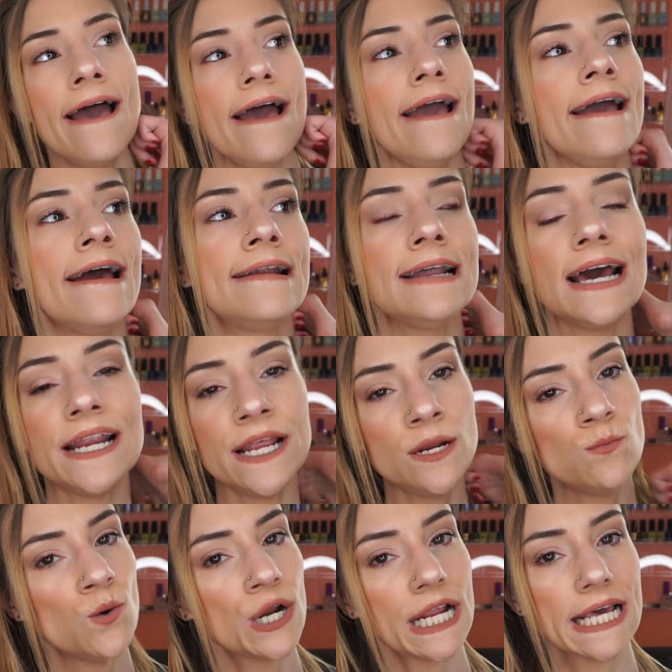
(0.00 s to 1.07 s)
and I
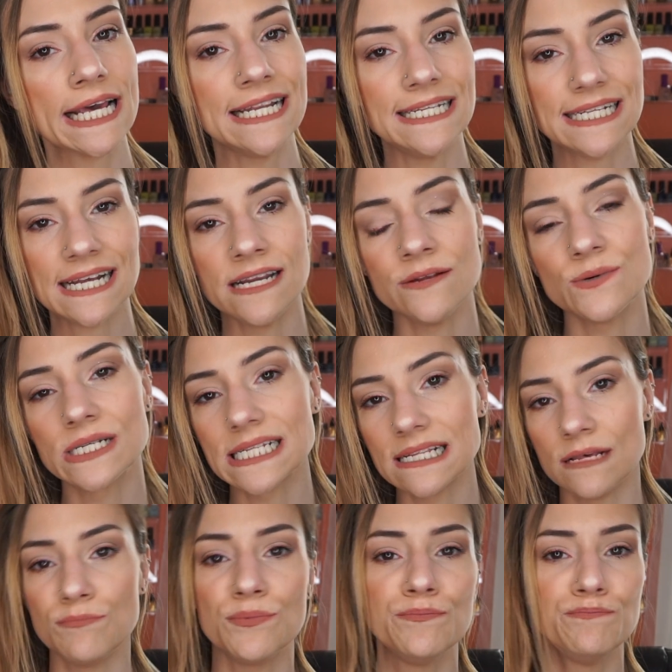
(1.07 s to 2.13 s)
didn't want to
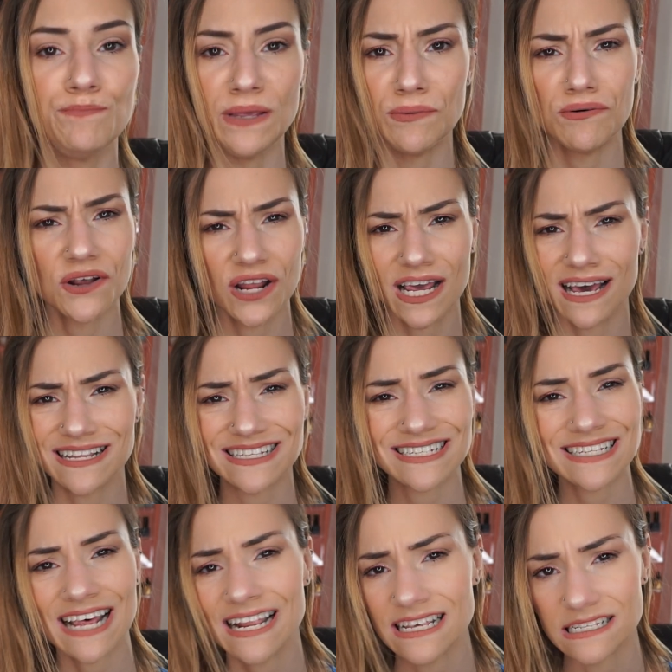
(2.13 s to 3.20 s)
continuously be putting on
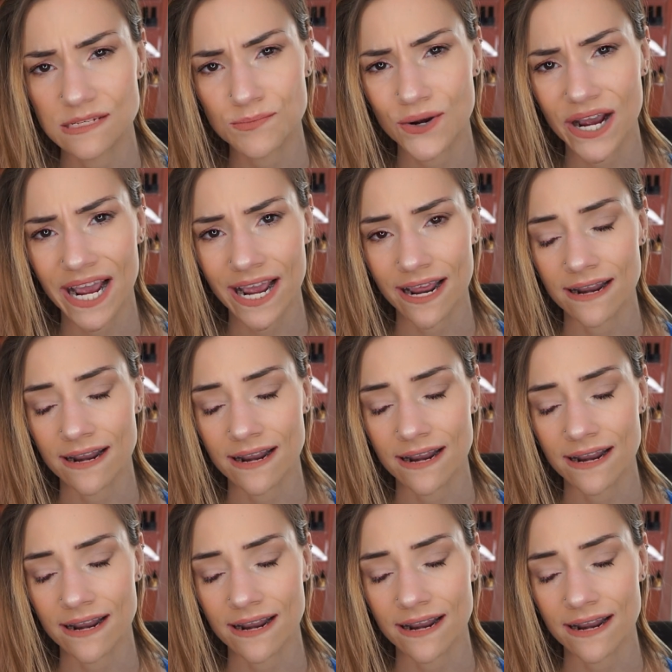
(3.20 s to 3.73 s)
setting spray.